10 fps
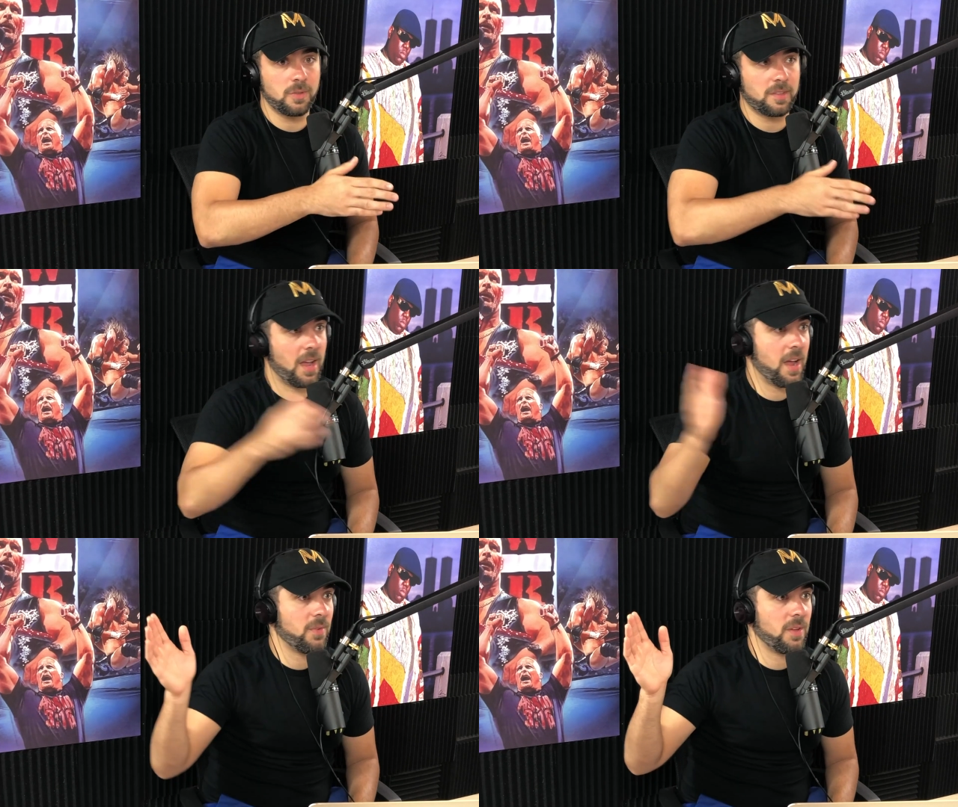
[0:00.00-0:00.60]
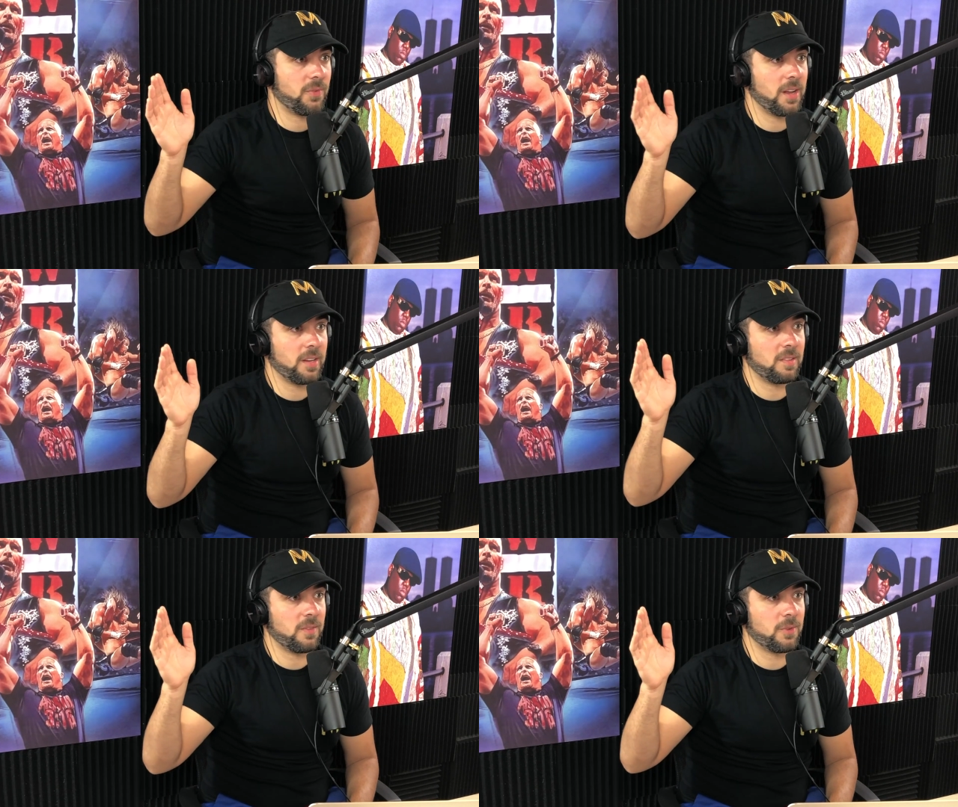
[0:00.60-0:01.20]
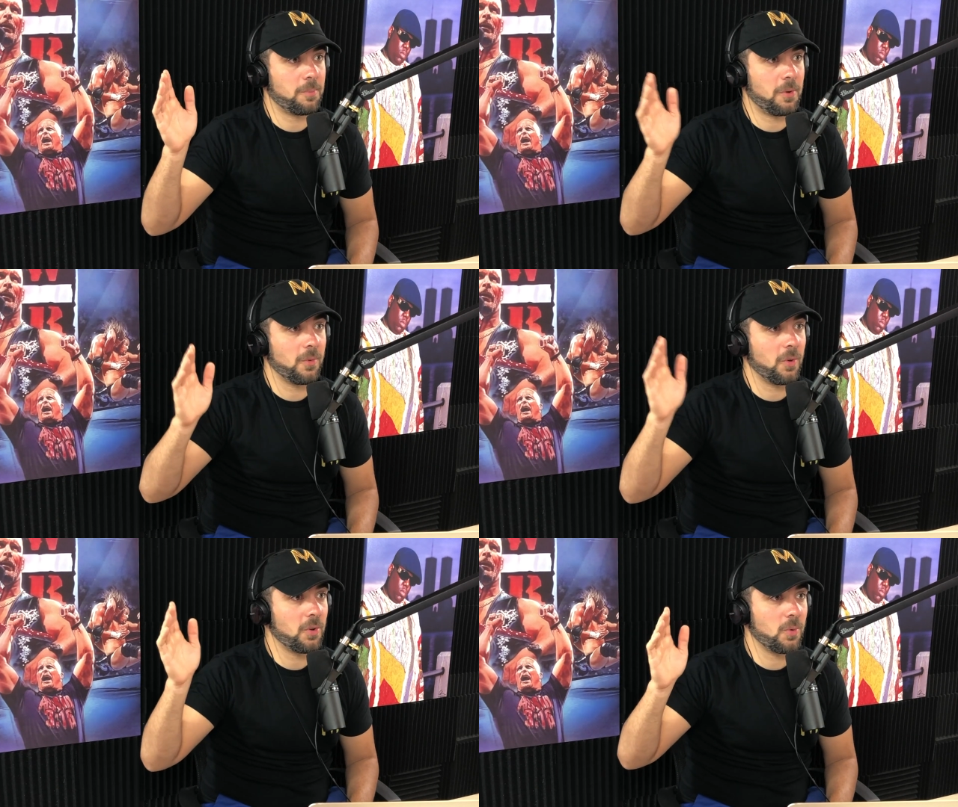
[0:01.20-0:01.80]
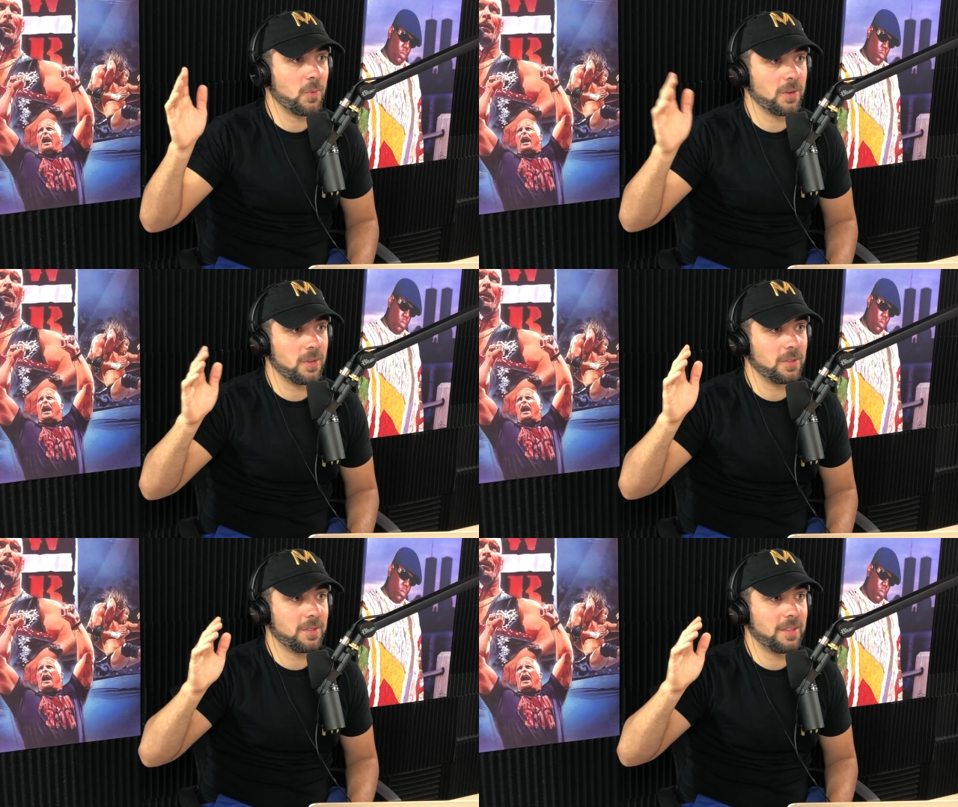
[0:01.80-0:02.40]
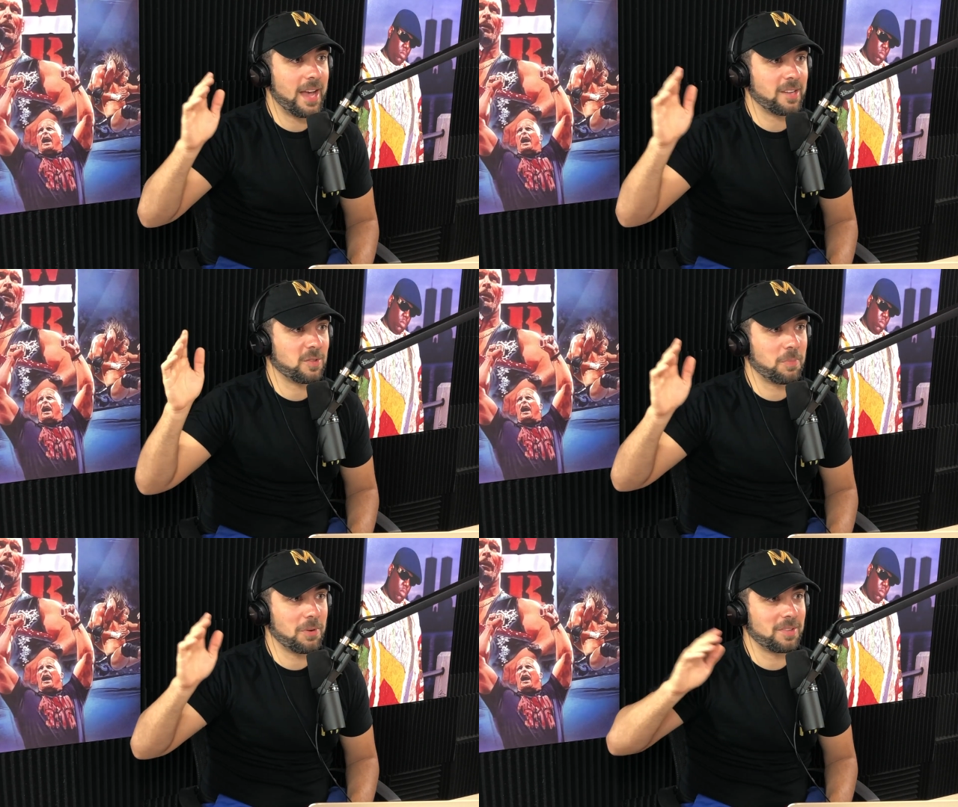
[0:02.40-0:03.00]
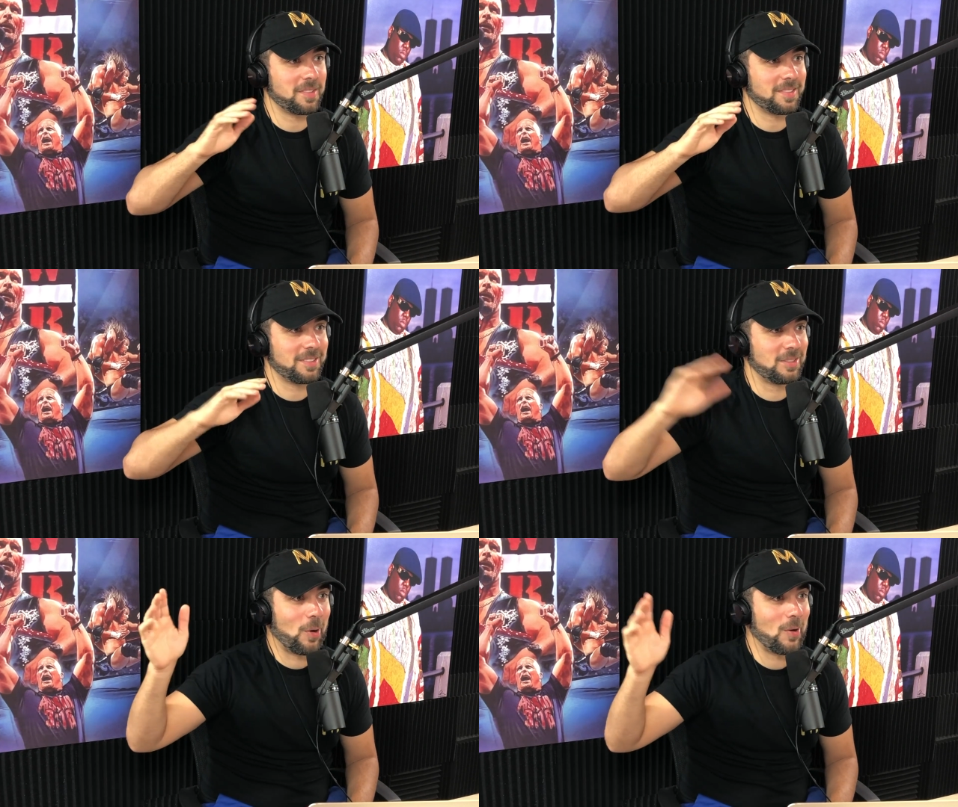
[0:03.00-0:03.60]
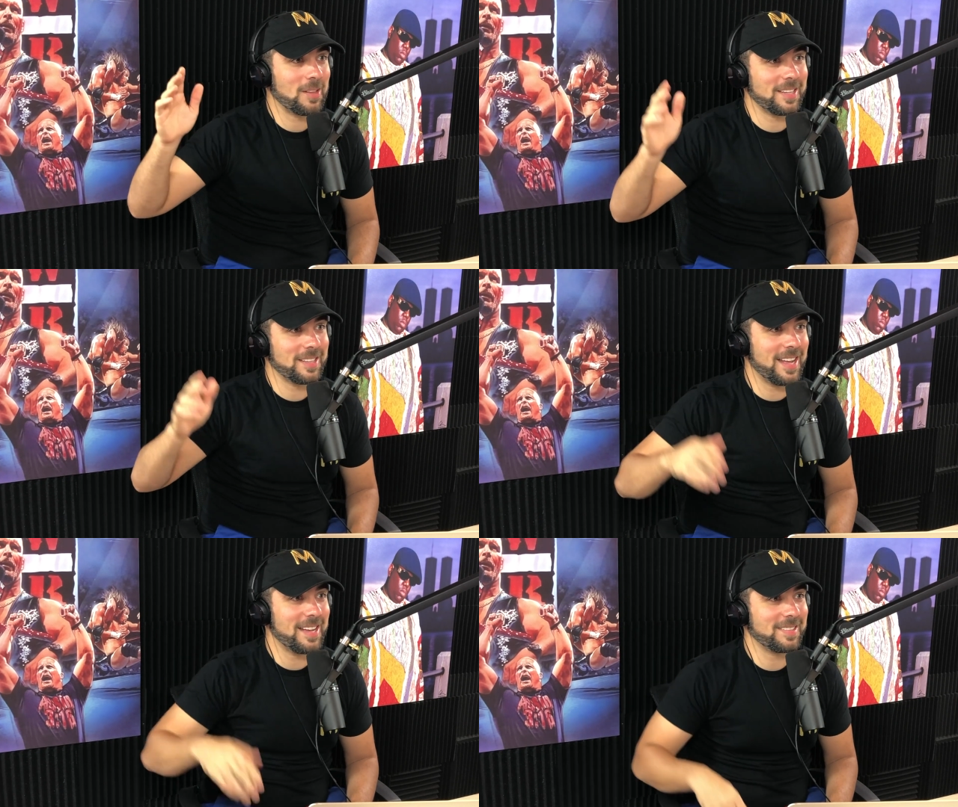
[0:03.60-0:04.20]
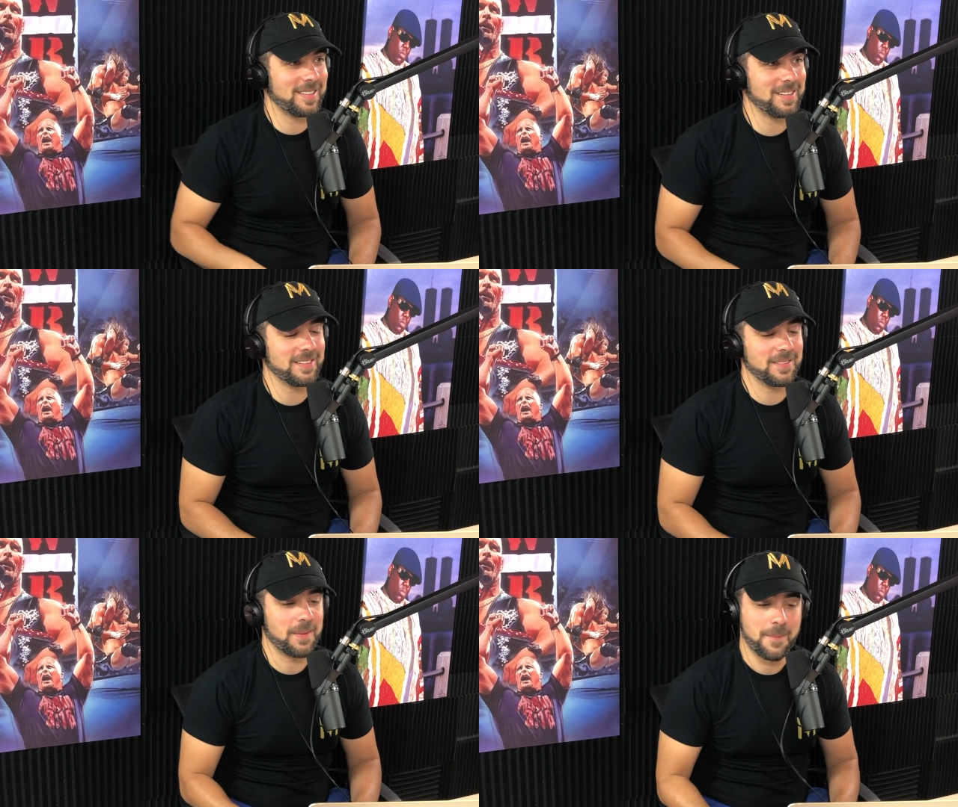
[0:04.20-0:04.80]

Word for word: was every fantasy football Roto World expert's darling last year.